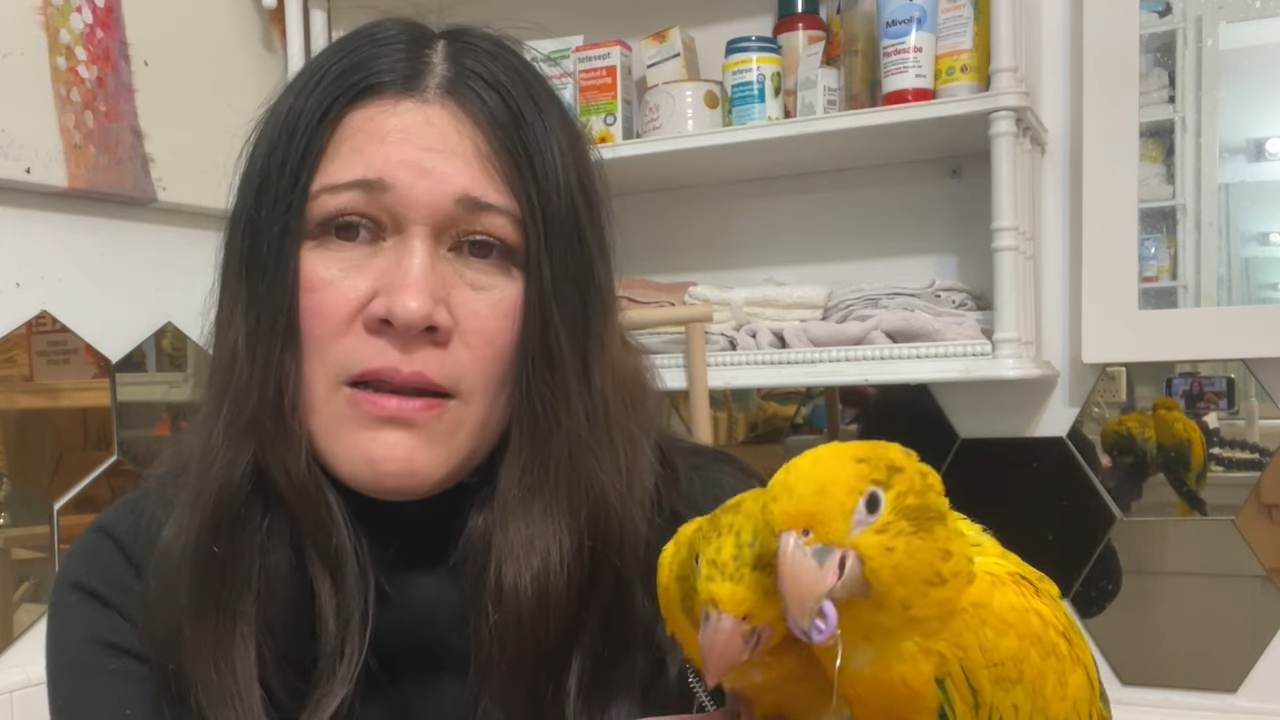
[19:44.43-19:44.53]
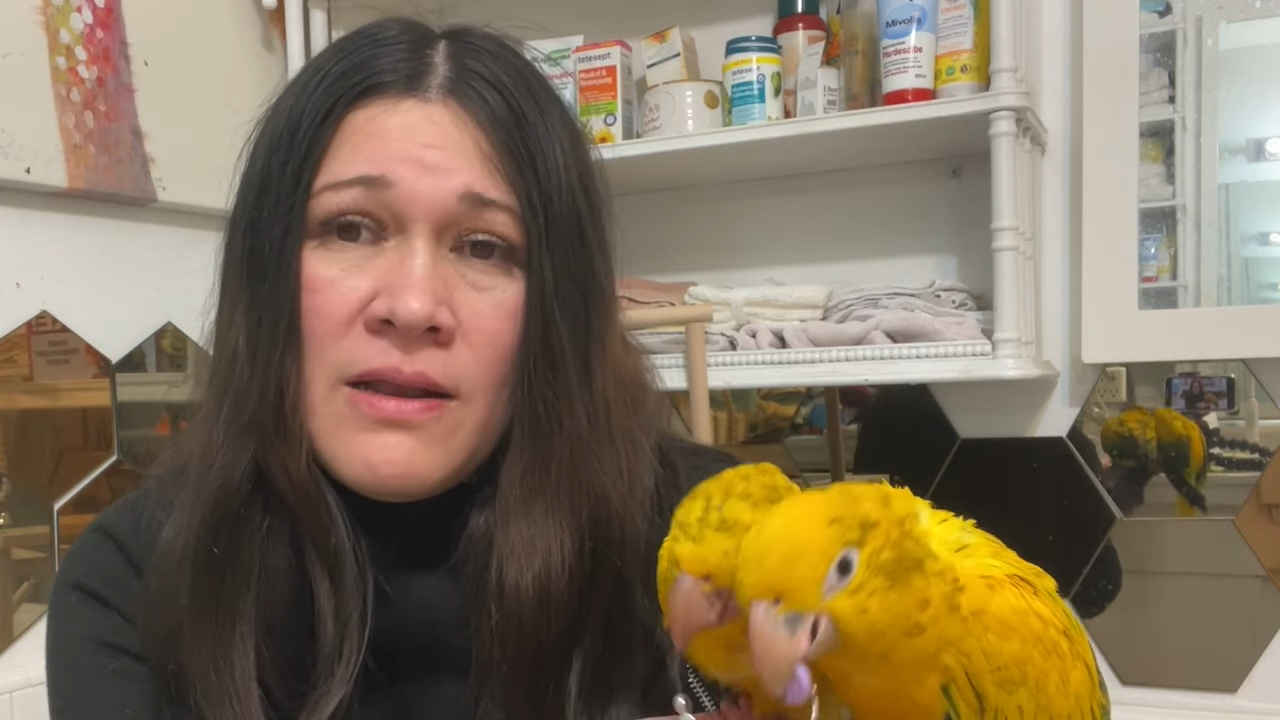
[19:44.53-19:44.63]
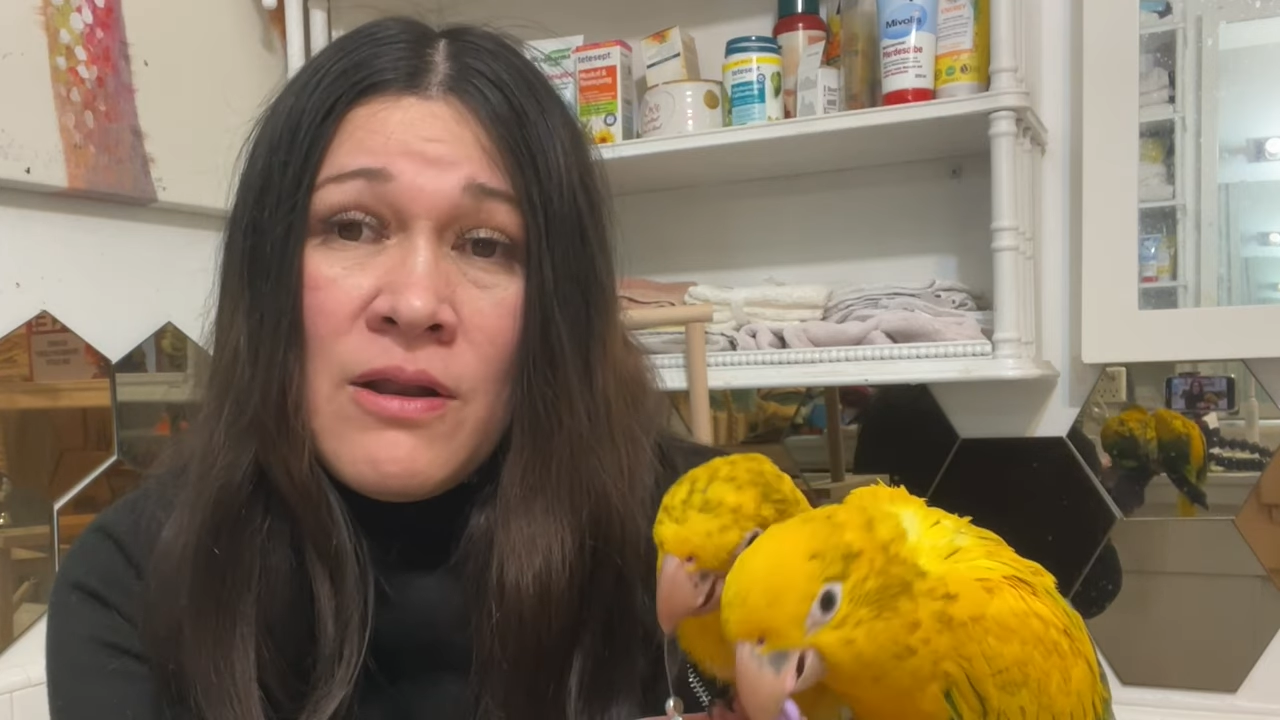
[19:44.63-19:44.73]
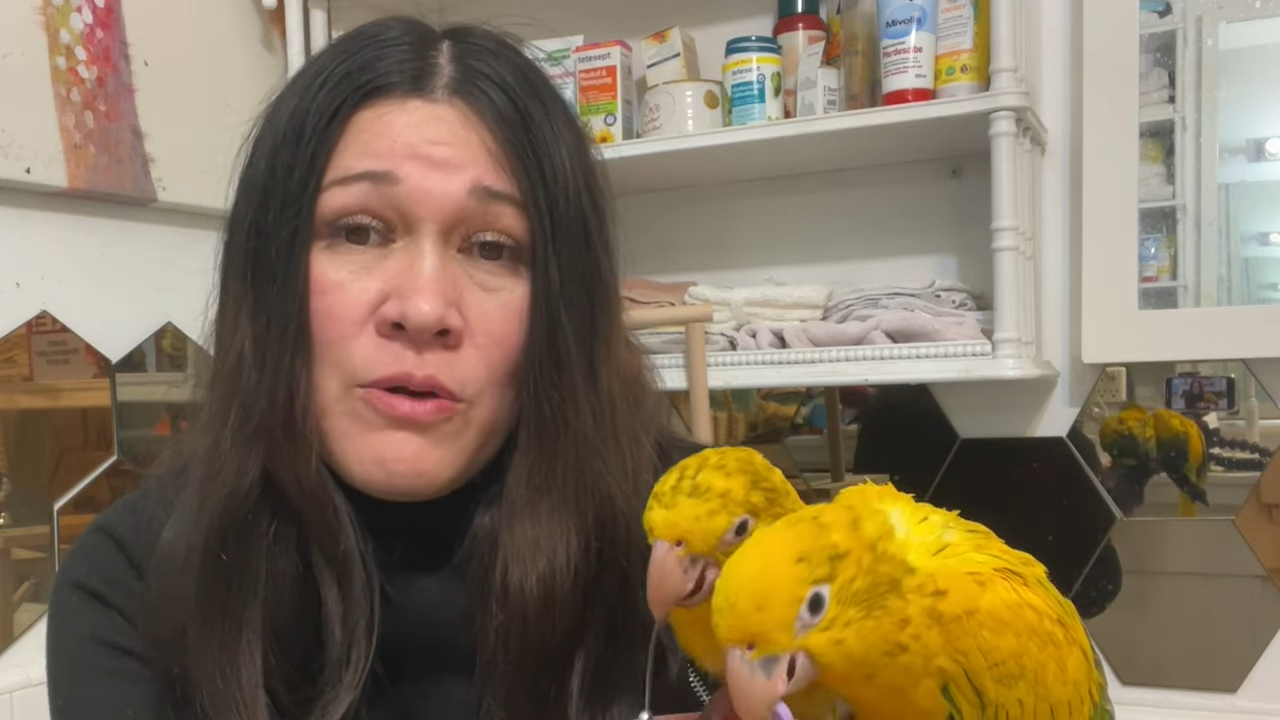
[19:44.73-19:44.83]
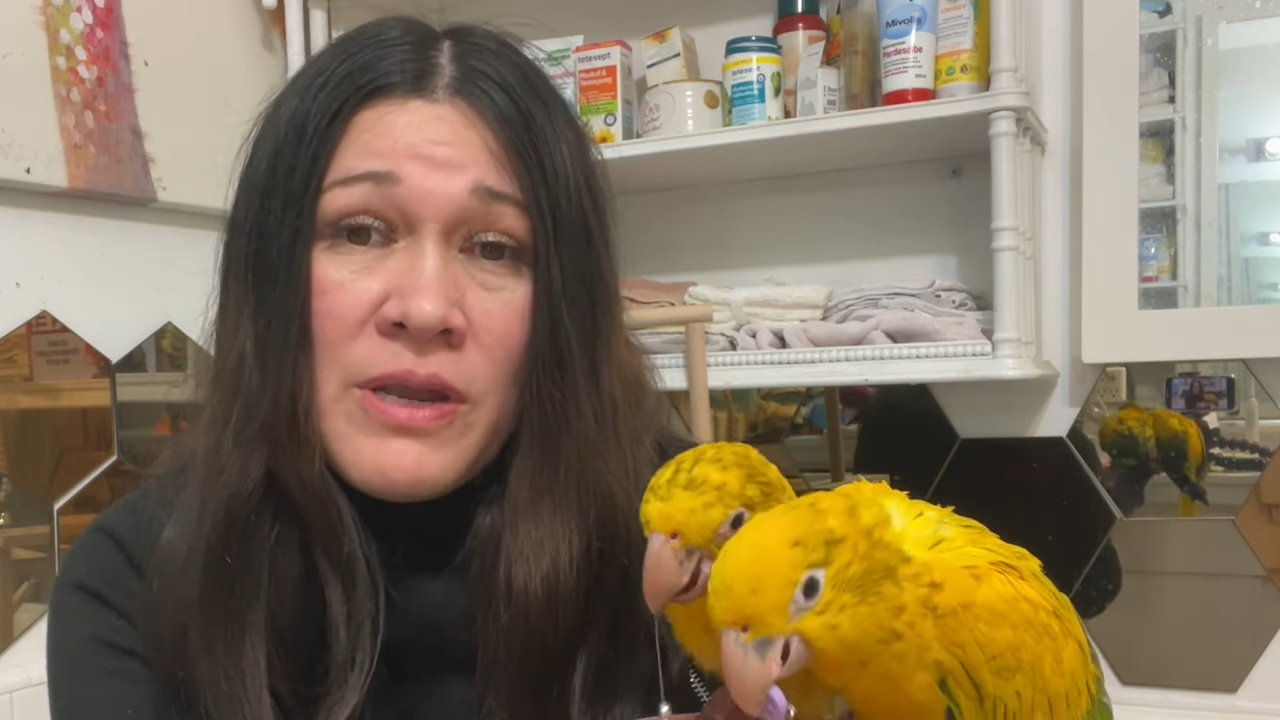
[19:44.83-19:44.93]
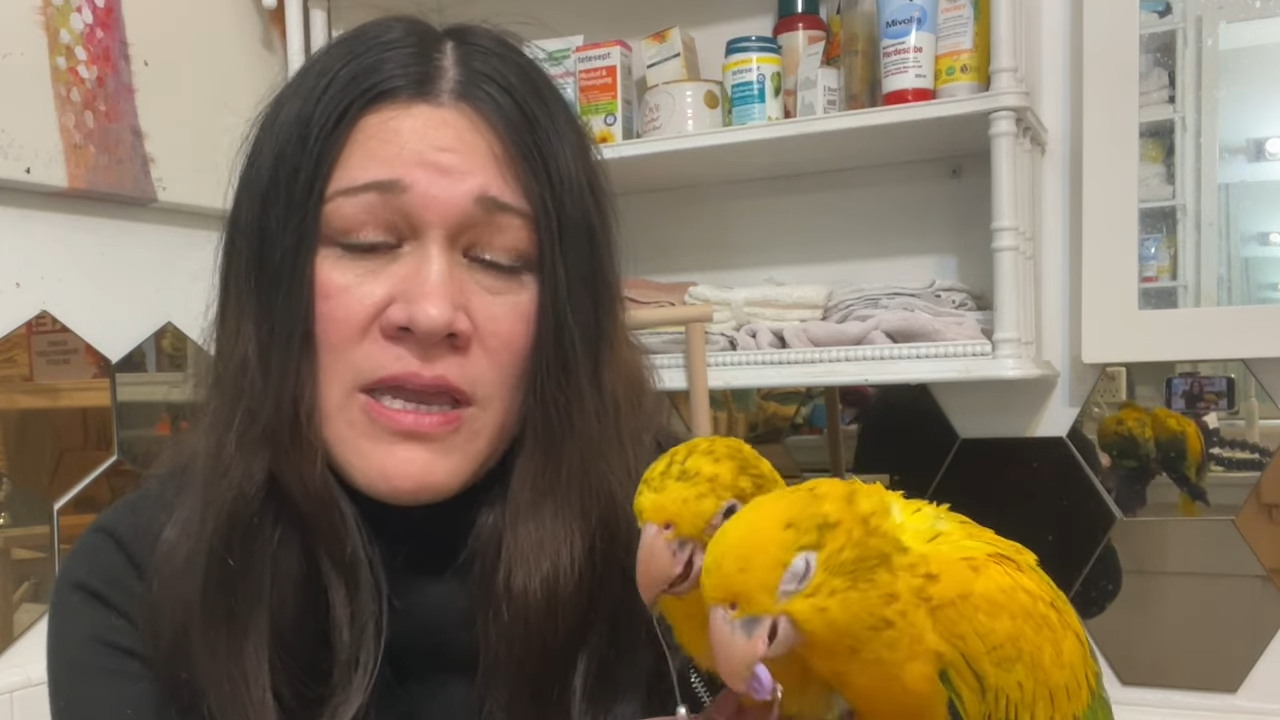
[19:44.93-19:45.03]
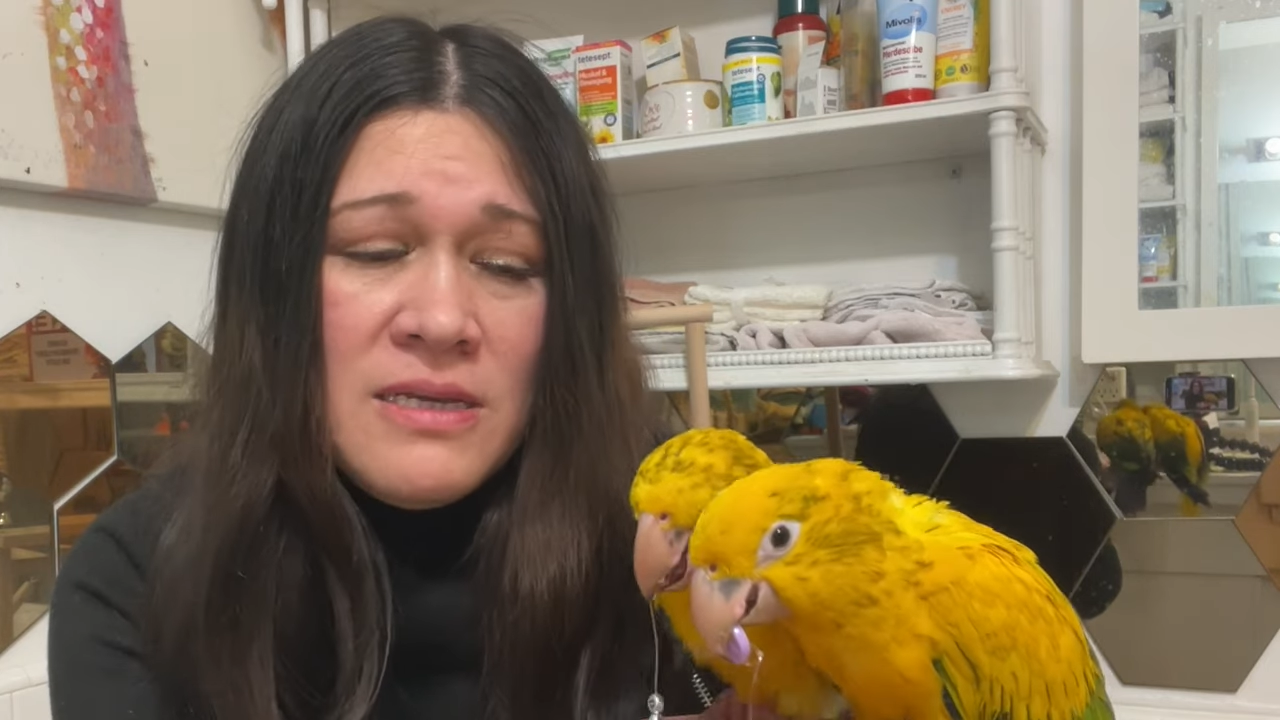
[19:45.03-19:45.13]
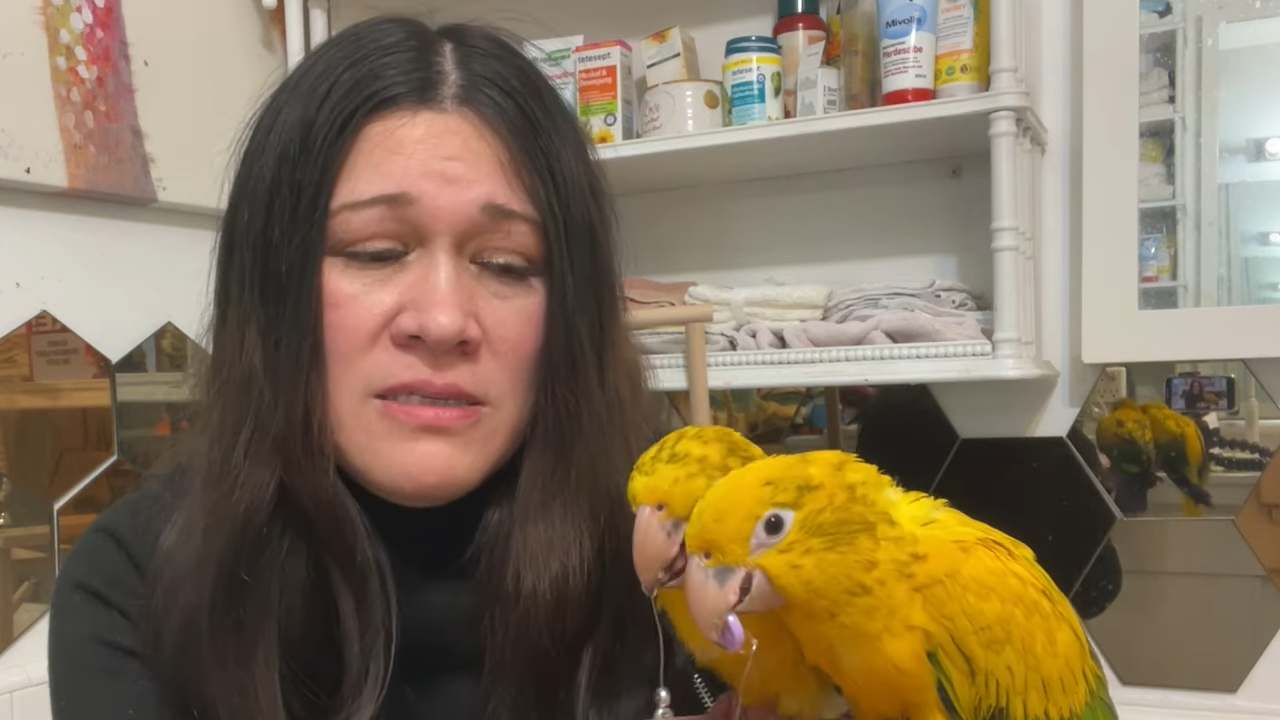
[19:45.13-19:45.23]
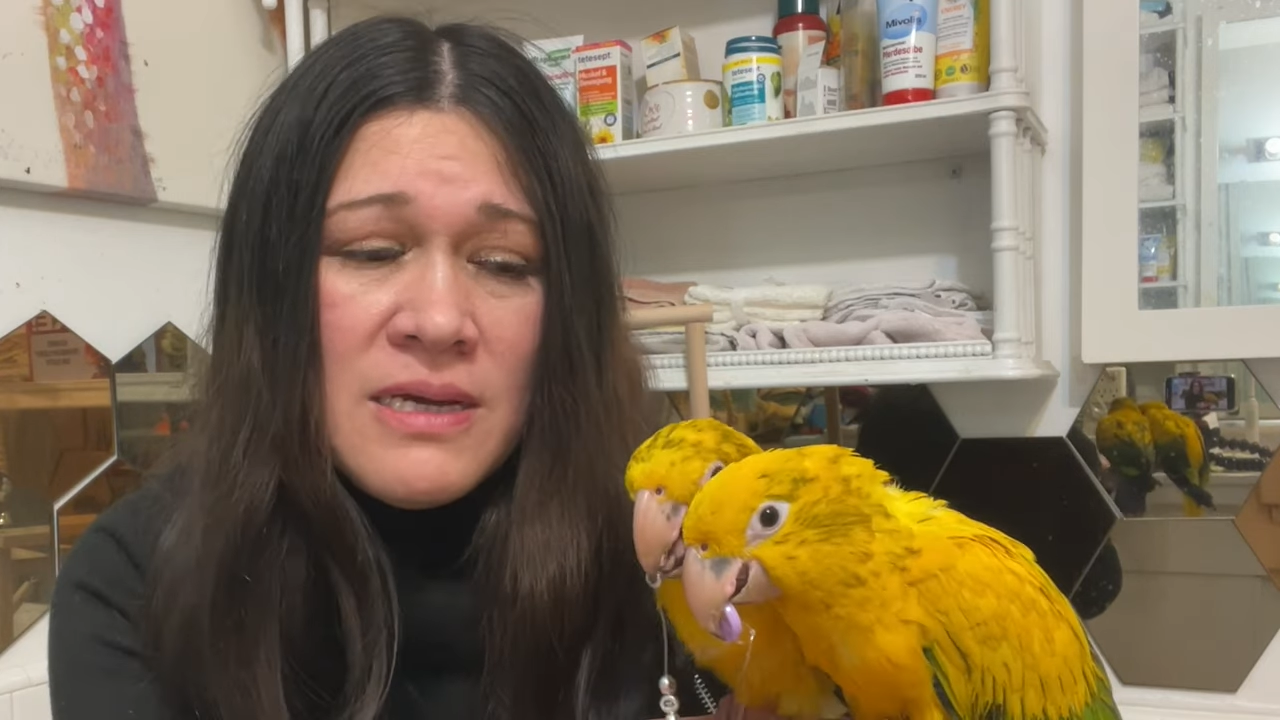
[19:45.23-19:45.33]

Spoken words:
lorikeets